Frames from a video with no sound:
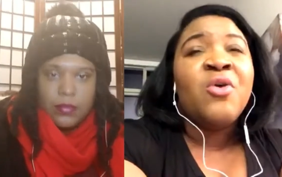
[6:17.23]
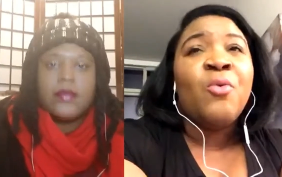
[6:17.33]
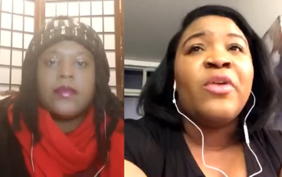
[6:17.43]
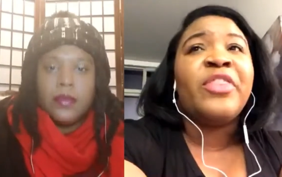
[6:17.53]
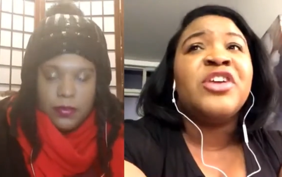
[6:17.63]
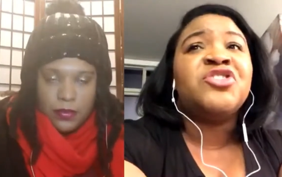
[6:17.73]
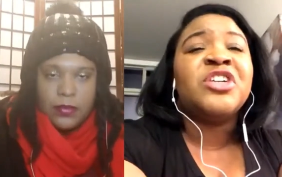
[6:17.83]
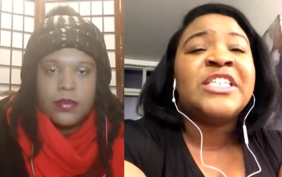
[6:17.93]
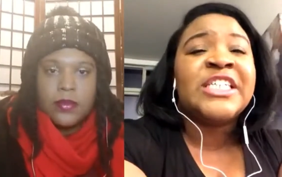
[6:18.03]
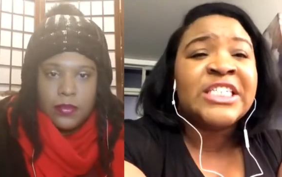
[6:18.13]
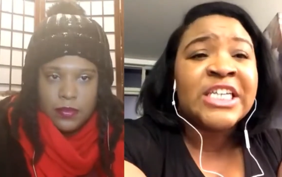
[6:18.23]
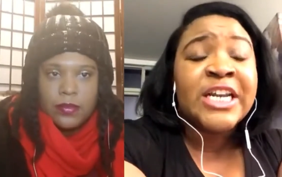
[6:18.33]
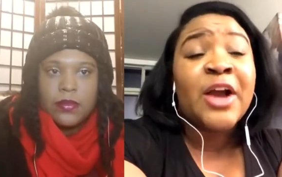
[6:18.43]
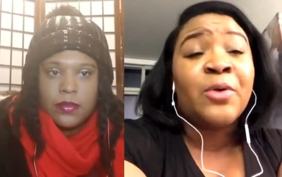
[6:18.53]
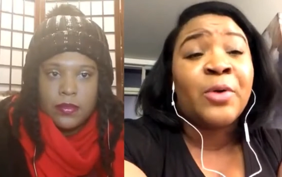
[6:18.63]
Speaker 1: where mm-hmm. there's strategic
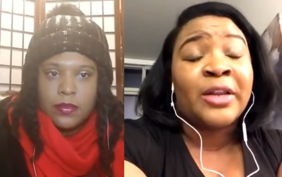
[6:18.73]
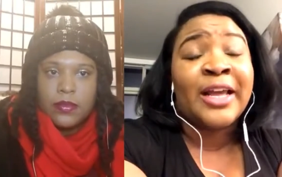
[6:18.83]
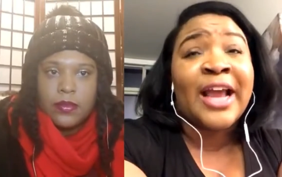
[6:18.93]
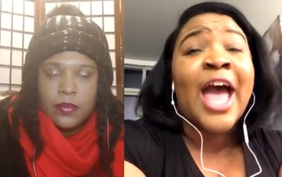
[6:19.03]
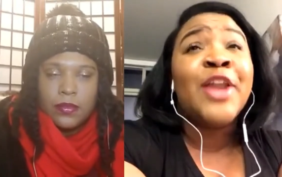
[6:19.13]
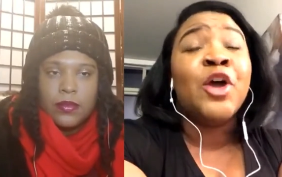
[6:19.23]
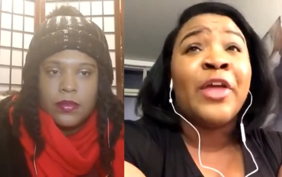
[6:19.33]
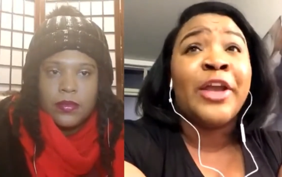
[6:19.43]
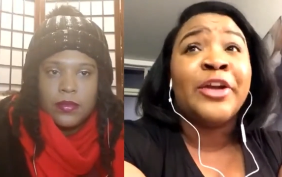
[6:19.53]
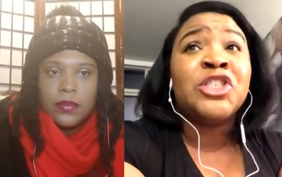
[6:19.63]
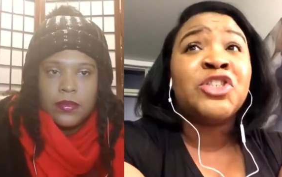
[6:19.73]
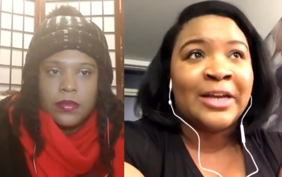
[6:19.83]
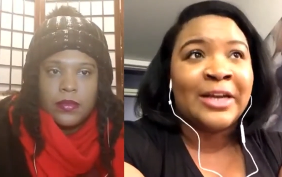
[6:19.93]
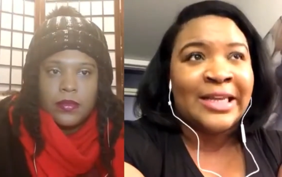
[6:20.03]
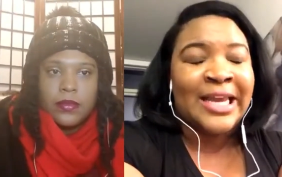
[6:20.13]
network. Like I know that you're
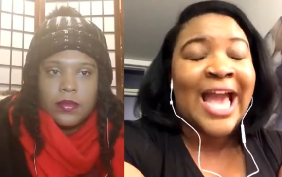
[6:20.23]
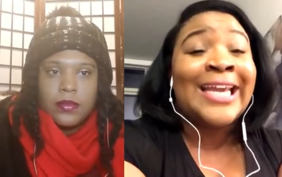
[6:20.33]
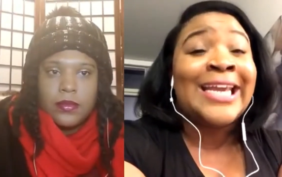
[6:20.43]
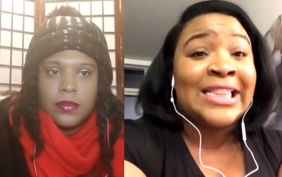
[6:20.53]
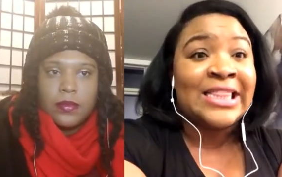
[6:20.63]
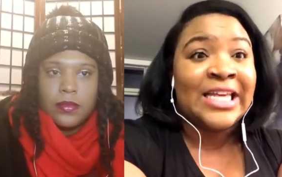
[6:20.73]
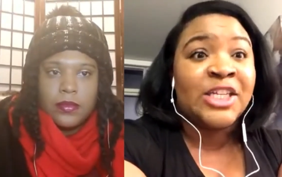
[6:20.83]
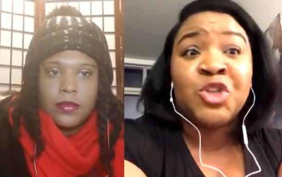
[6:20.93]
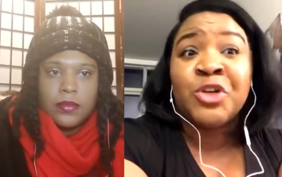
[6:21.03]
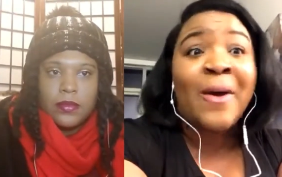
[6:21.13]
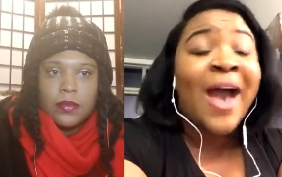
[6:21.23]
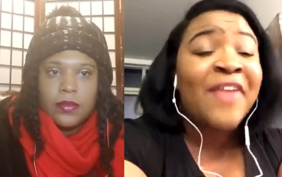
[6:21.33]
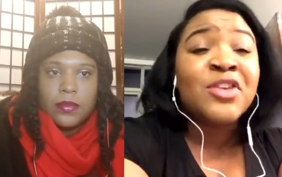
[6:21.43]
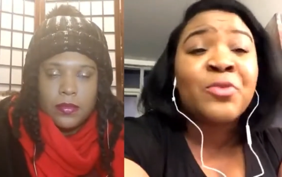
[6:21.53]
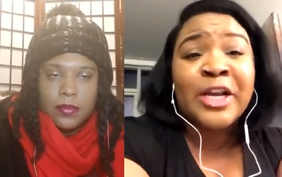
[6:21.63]
struggling. I get this. You don't have
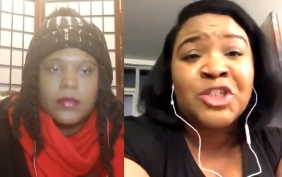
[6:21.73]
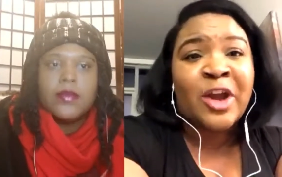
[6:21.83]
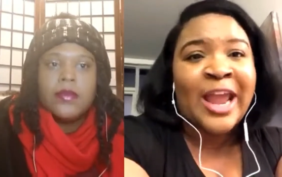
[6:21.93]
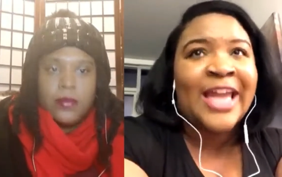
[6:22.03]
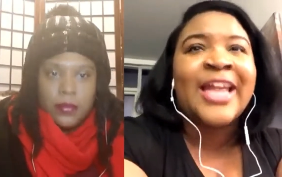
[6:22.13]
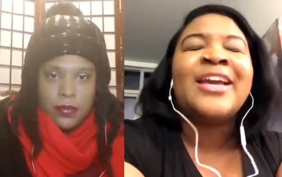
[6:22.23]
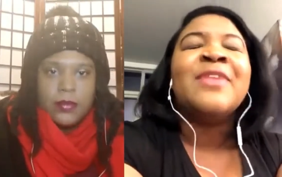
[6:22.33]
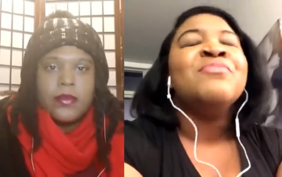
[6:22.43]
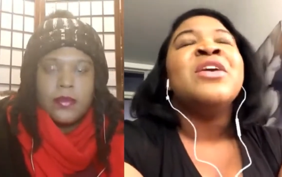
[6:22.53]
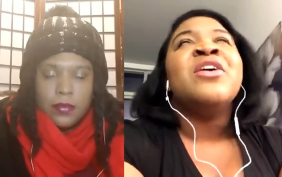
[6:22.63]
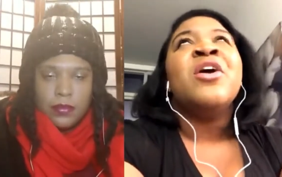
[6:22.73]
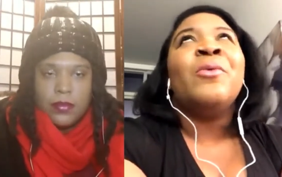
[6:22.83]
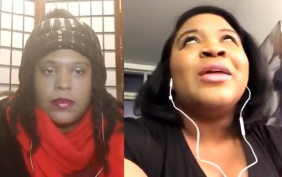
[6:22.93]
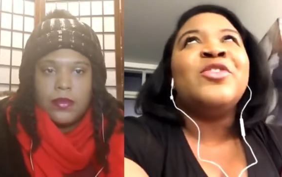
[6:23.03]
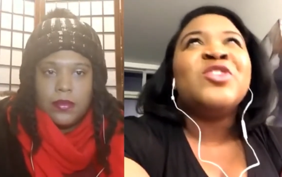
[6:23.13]
to raise your hand like
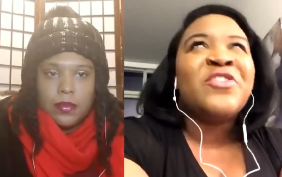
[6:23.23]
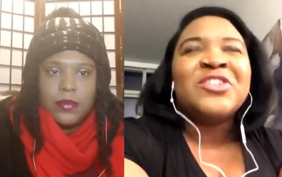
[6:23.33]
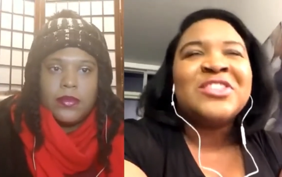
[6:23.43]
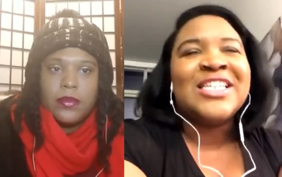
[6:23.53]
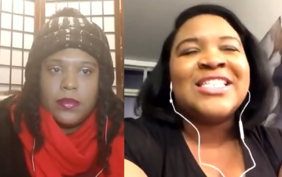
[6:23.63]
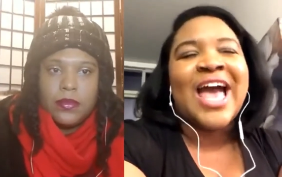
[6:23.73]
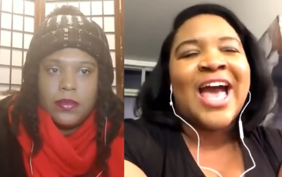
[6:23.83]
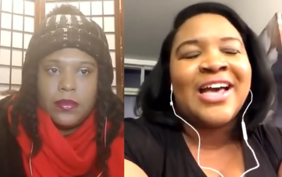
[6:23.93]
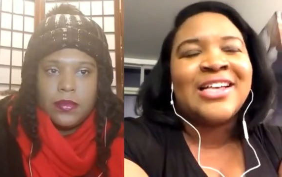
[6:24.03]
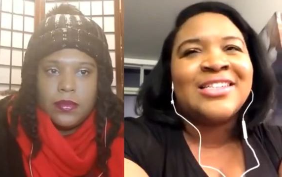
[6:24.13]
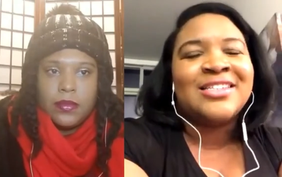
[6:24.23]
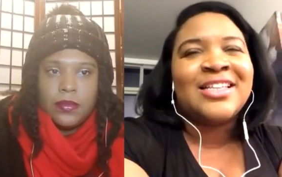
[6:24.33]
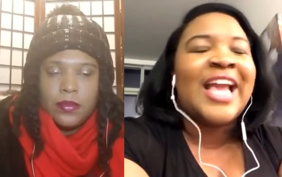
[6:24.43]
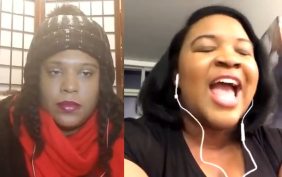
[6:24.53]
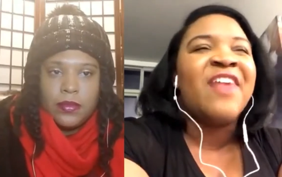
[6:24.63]
when universities ask
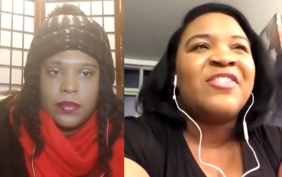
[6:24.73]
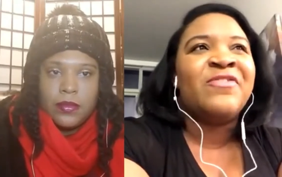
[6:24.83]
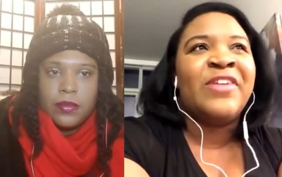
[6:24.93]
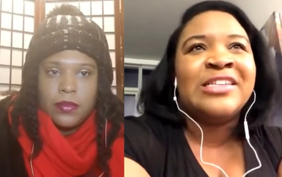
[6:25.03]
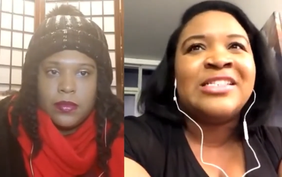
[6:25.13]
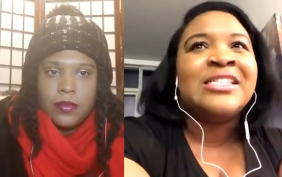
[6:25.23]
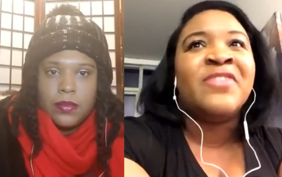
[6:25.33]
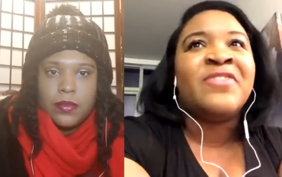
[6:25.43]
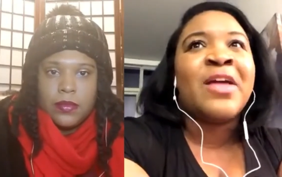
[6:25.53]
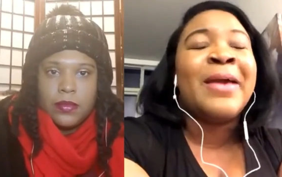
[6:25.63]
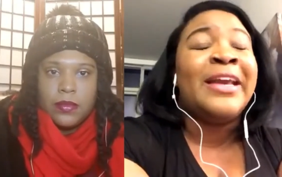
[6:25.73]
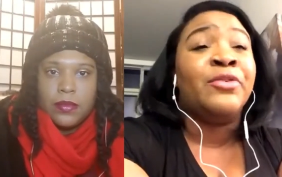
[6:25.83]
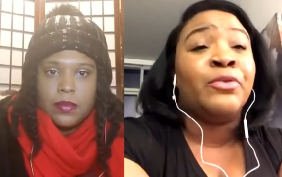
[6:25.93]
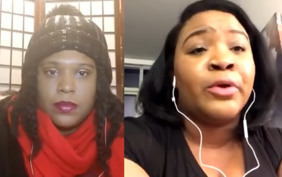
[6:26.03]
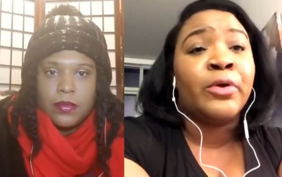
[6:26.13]
like have events and stuff, they make it
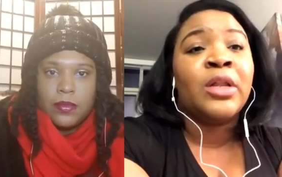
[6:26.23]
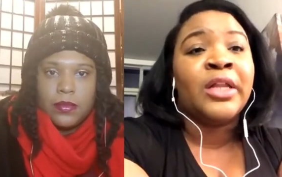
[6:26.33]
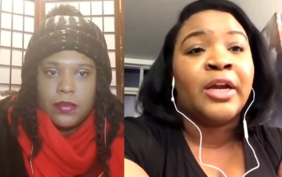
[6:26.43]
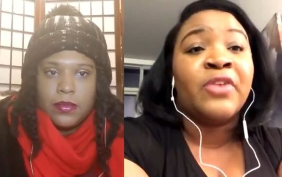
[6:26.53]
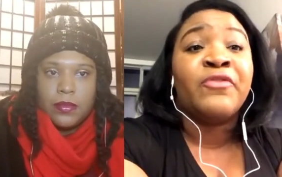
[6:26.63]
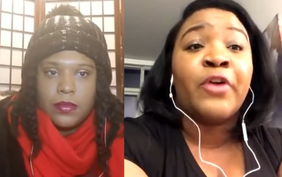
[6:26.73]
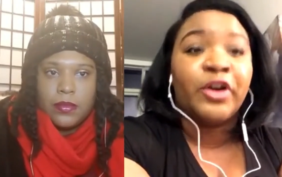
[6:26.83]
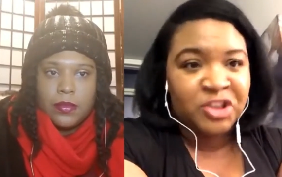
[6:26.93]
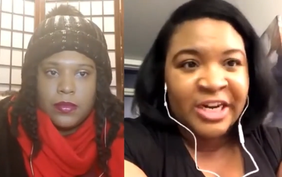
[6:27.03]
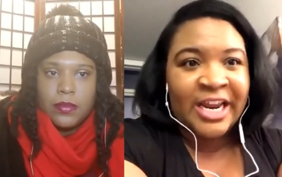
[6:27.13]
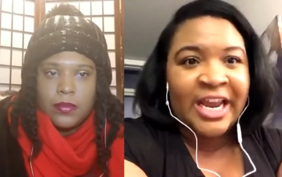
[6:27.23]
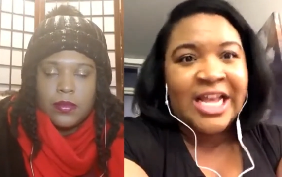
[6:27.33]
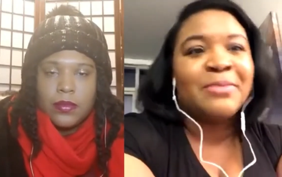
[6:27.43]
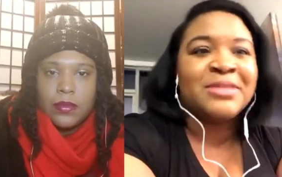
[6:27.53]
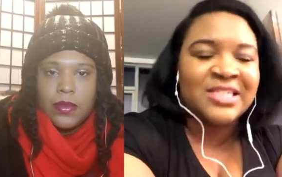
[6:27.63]
real clear. First gen
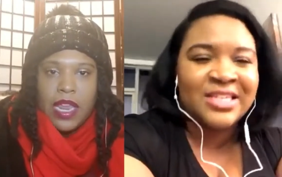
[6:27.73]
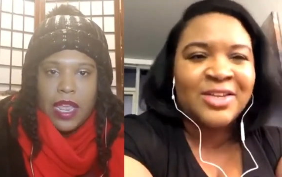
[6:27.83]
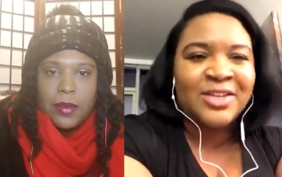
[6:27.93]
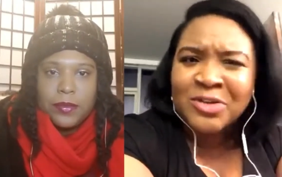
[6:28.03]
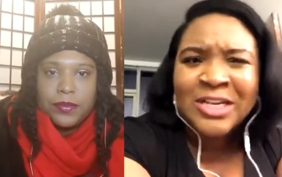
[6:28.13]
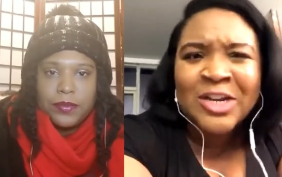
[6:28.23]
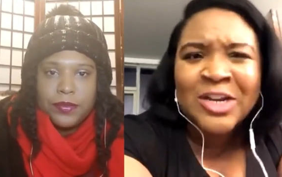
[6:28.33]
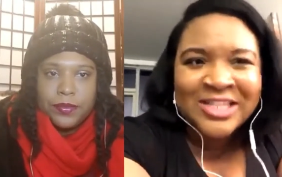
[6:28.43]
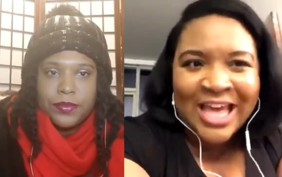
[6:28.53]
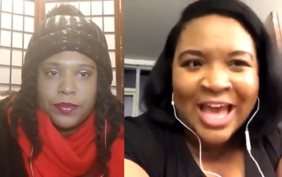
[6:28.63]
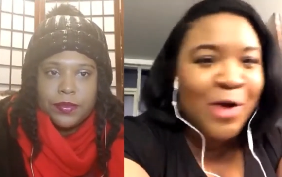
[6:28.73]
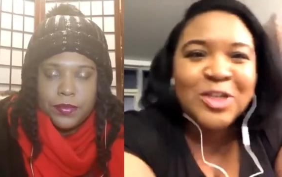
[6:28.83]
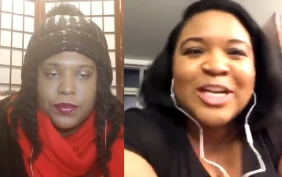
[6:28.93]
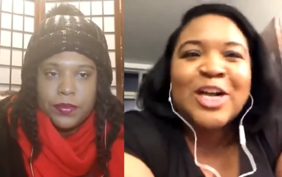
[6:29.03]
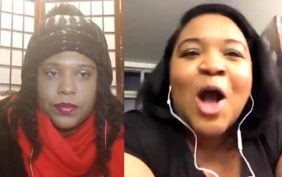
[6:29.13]
comes to this. Yeah. Who's gonna go to that? Who's
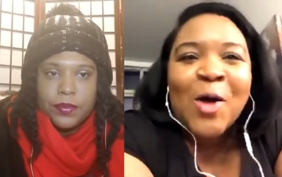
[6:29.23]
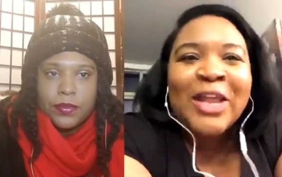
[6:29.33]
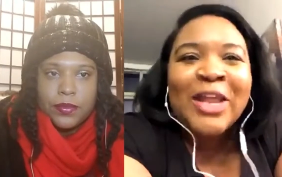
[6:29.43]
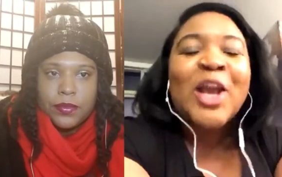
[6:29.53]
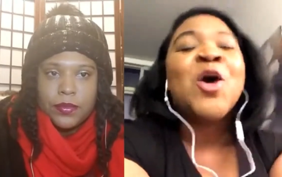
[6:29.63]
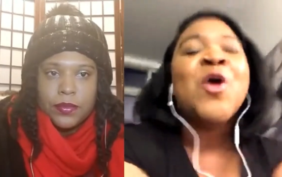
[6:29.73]
gonna go? Like